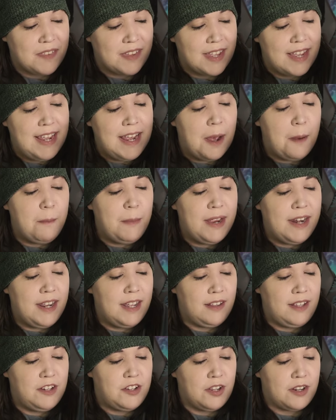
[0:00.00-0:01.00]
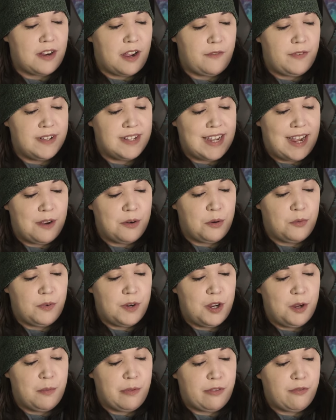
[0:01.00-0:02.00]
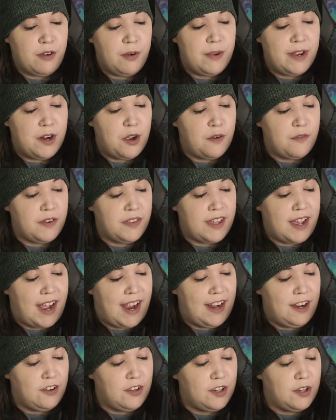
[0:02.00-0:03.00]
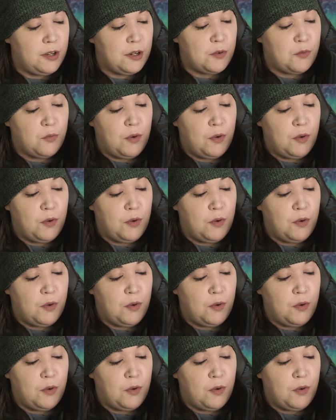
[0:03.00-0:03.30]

He immediately took off his outer robe, threw it over the iron hook,